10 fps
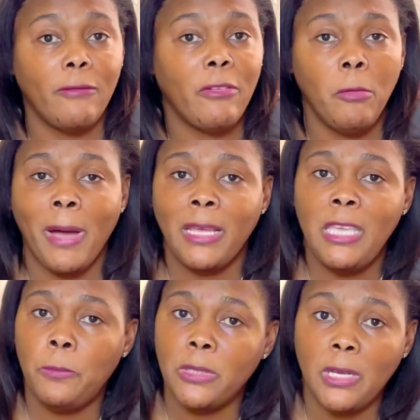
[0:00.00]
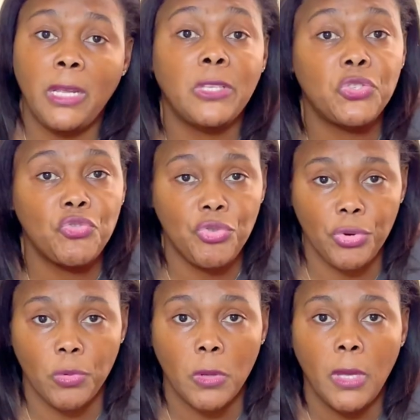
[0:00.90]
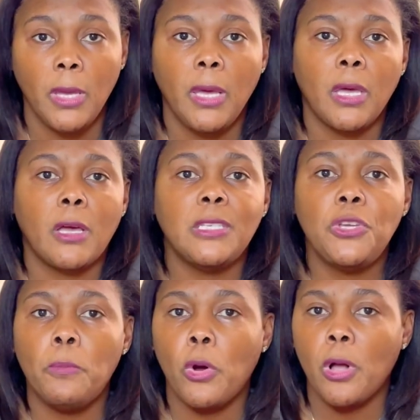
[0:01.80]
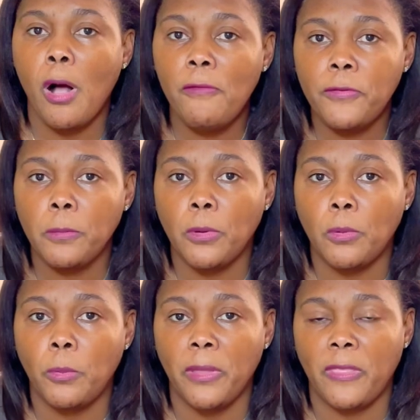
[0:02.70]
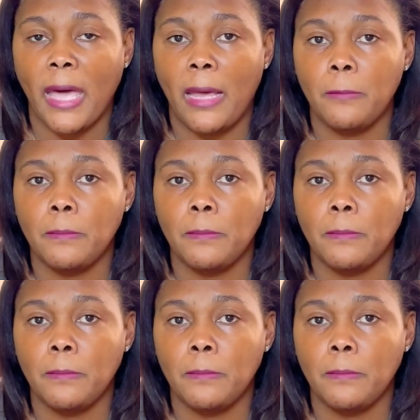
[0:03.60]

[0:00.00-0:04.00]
Everybody keep on saying it's true because you're more comfortable with that.